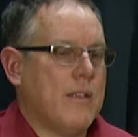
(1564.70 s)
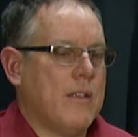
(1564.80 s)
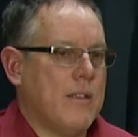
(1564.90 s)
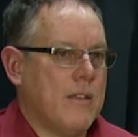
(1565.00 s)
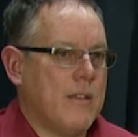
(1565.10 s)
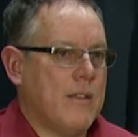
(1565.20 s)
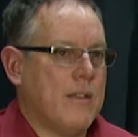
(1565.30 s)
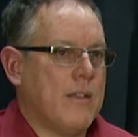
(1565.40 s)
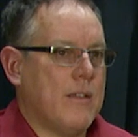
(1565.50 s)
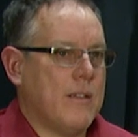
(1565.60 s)

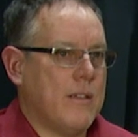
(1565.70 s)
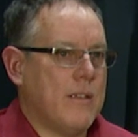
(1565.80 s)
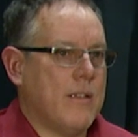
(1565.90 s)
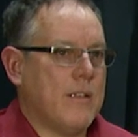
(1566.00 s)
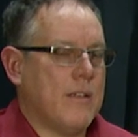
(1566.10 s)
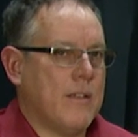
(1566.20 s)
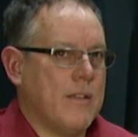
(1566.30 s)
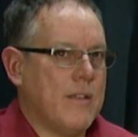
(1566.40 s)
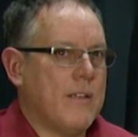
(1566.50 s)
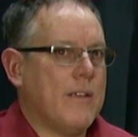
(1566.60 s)

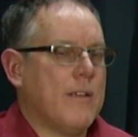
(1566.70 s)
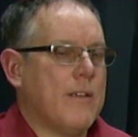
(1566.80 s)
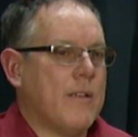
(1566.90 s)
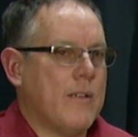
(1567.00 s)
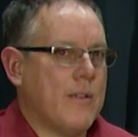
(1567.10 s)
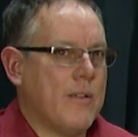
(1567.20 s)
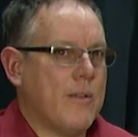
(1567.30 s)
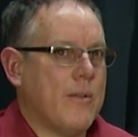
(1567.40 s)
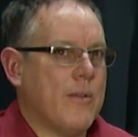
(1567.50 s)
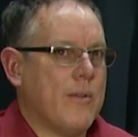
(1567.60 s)

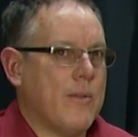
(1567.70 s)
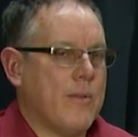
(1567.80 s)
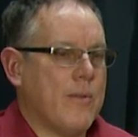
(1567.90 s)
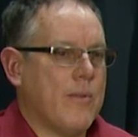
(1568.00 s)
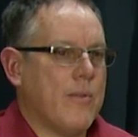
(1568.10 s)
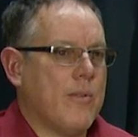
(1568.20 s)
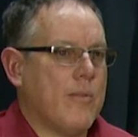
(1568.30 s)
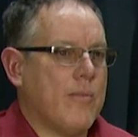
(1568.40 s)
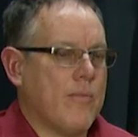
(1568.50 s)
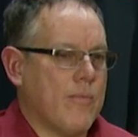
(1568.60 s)

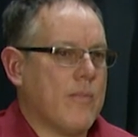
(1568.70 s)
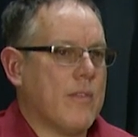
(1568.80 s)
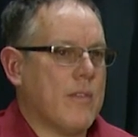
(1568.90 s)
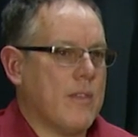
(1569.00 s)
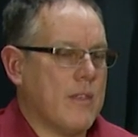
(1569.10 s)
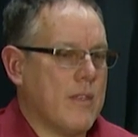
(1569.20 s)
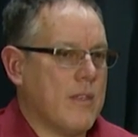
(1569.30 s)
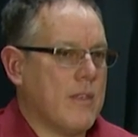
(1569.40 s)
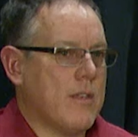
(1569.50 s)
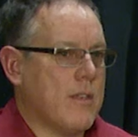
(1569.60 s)

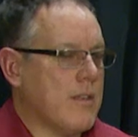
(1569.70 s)
The person shown says nothing.